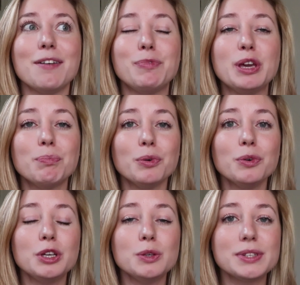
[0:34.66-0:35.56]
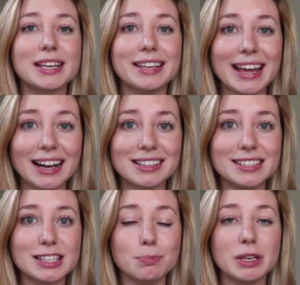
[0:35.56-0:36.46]
people use
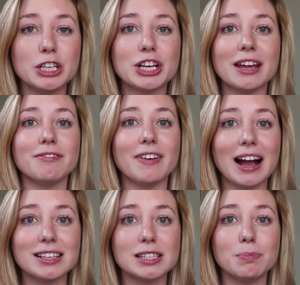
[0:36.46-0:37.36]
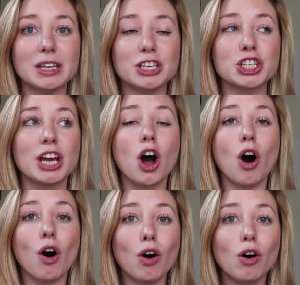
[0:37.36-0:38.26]
connected speech and fast speech
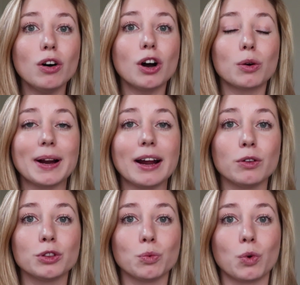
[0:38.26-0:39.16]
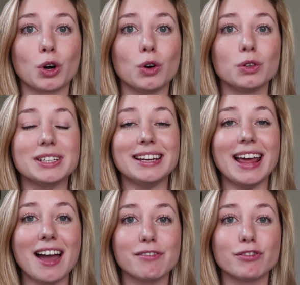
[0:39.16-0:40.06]
all around the world in
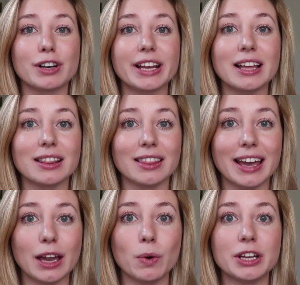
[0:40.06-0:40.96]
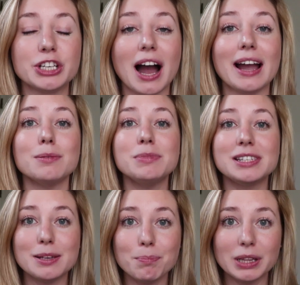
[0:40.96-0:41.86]
every language. I am
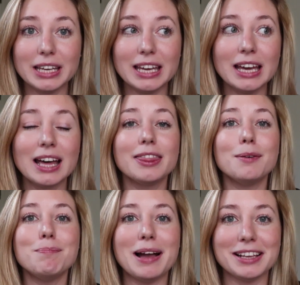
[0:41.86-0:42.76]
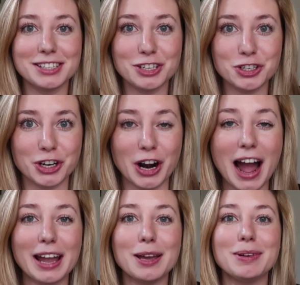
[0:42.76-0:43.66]
simply the messenger.
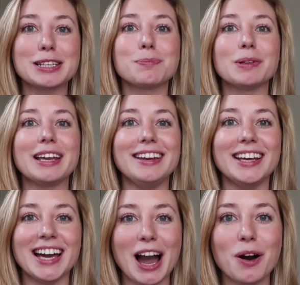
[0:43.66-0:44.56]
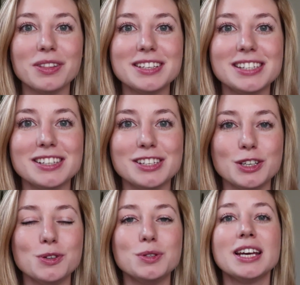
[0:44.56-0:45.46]
I am explaining how this is
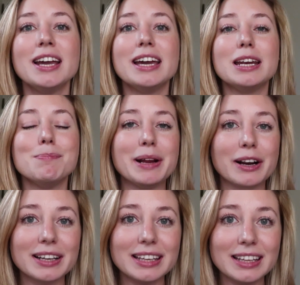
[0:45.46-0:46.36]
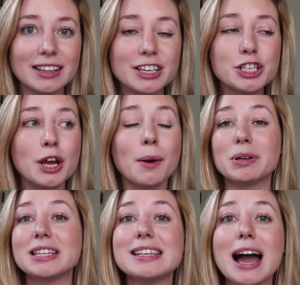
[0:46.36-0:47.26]
used in American English,
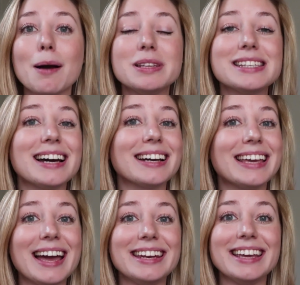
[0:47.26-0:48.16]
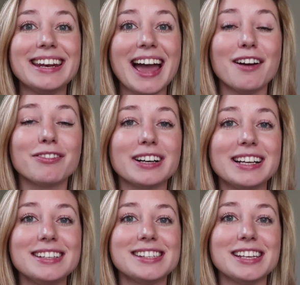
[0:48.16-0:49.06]
but this happens again in
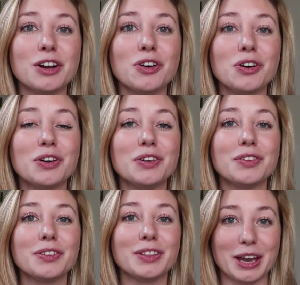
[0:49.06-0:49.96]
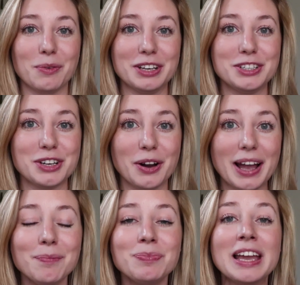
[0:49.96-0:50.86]
every single language,
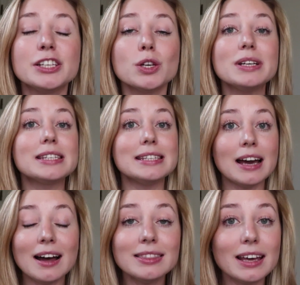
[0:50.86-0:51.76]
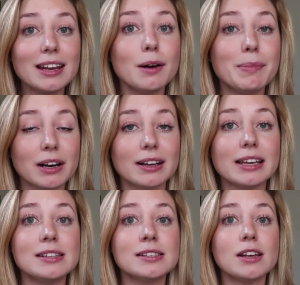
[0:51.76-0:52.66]
okay? So it's not that
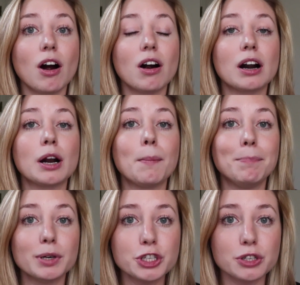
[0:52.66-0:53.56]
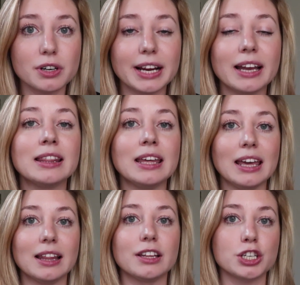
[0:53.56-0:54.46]
Americans are butchering the
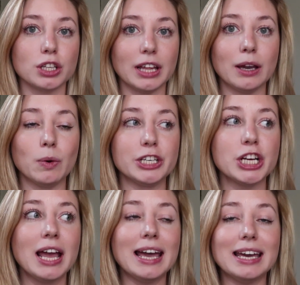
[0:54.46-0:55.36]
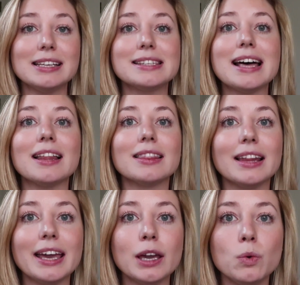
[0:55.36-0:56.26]
English language. It is that
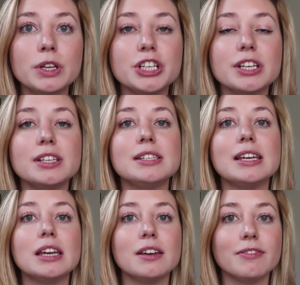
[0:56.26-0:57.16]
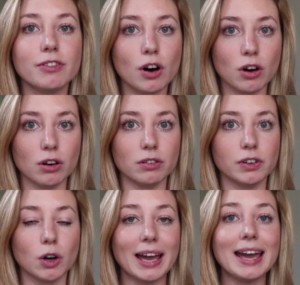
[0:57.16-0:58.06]
languages evolve,
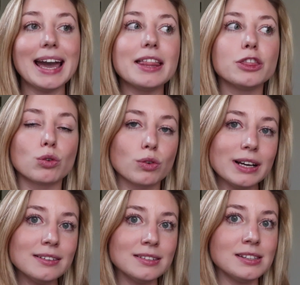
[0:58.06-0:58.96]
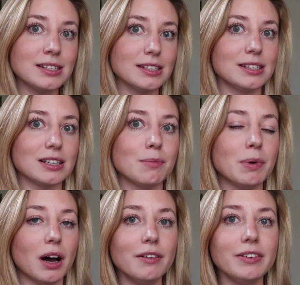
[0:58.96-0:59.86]
okay? And the written system
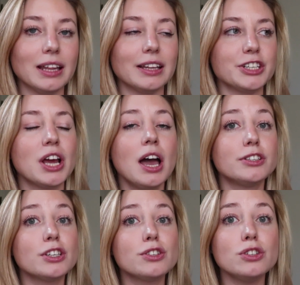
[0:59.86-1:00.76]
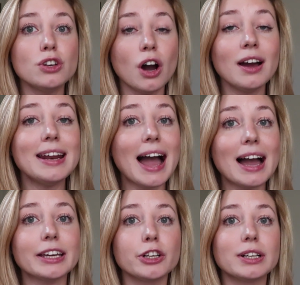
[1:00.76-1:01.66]
of English does not
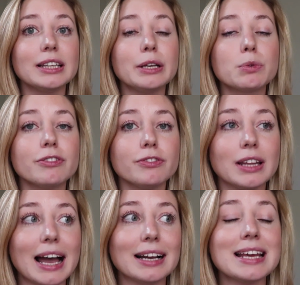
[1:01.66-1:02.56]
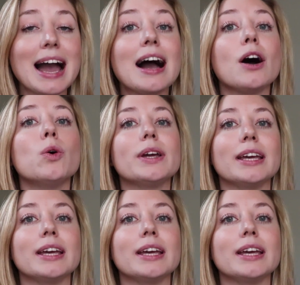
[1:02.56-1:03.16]
accurately reflect how